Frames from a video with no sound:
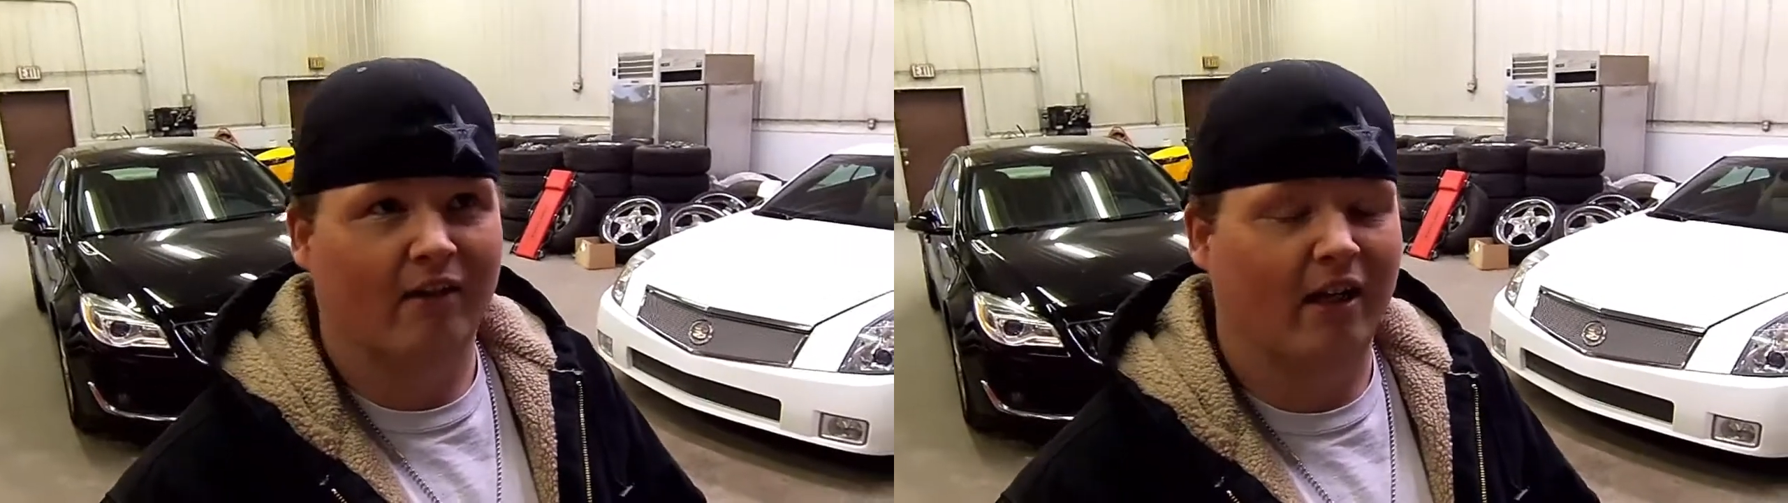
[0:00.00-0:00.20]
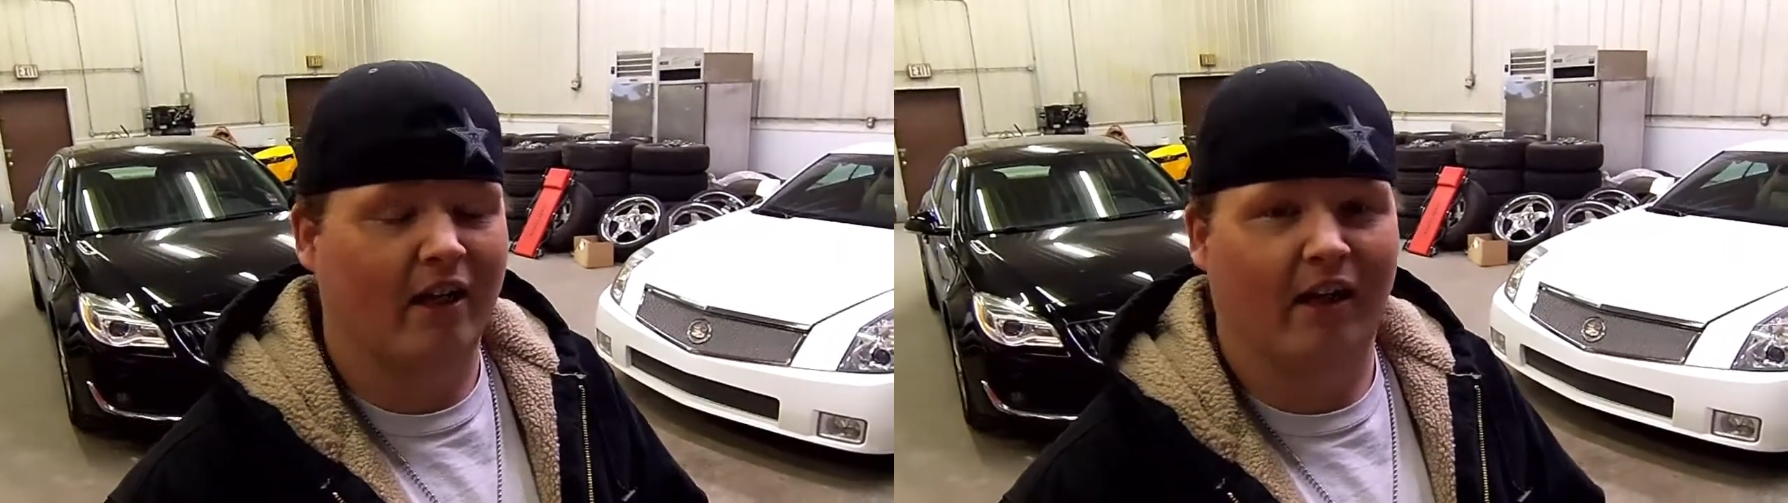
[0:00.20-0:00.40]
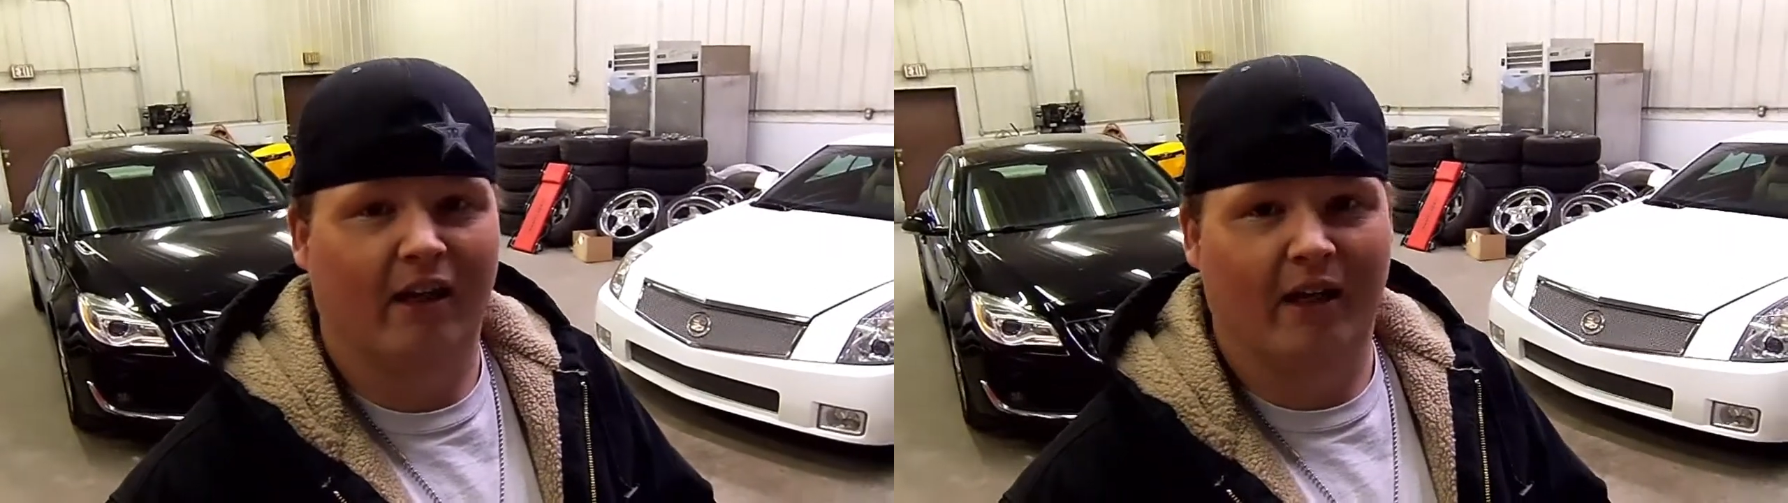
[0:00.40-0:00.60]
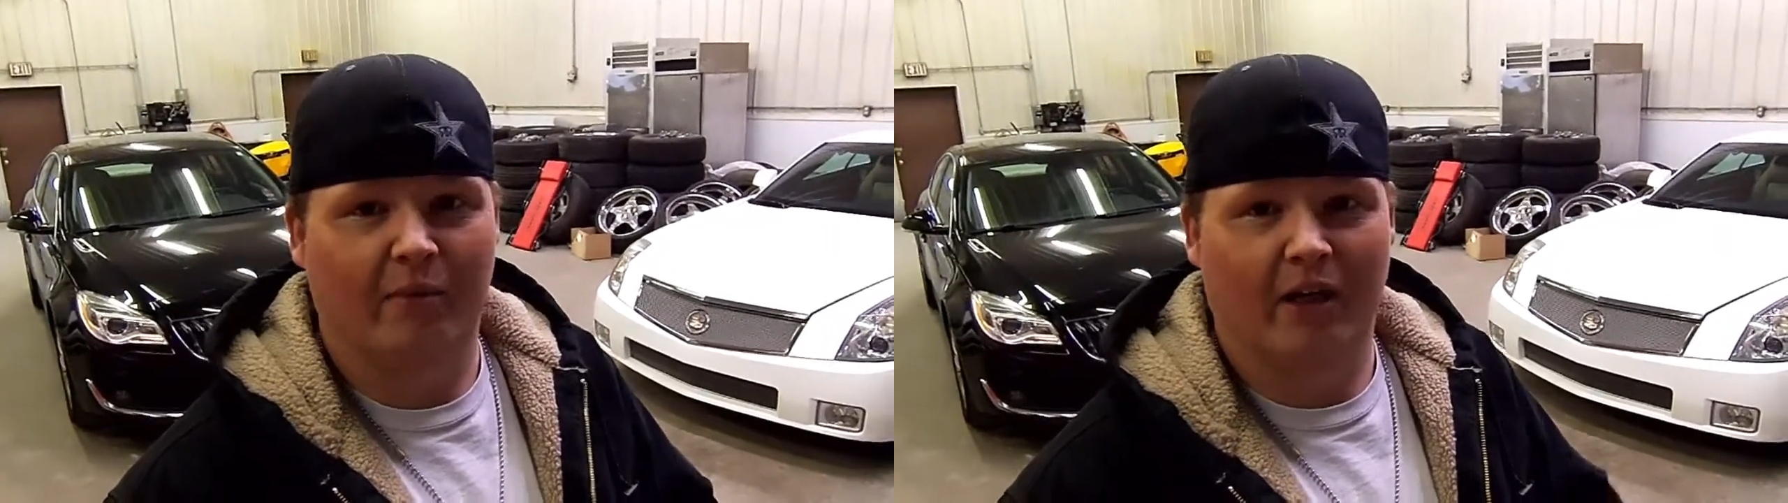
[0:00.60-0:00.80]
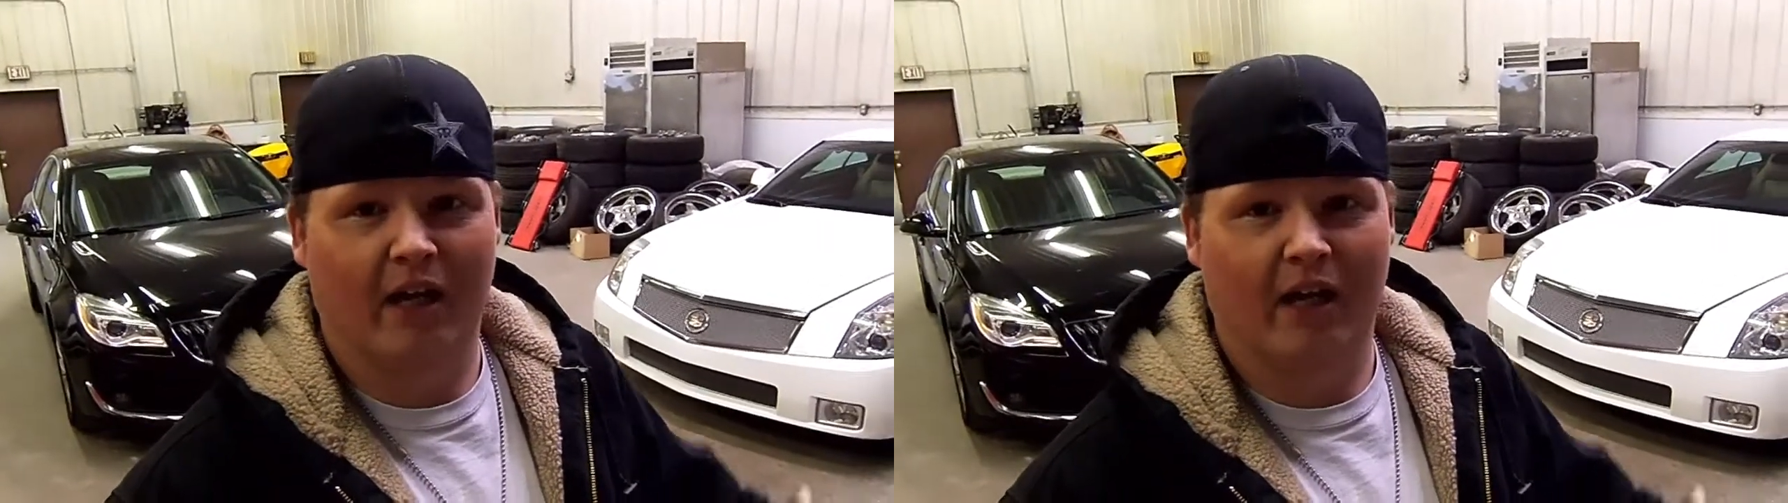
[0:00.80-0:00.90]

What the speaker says: not LA, but an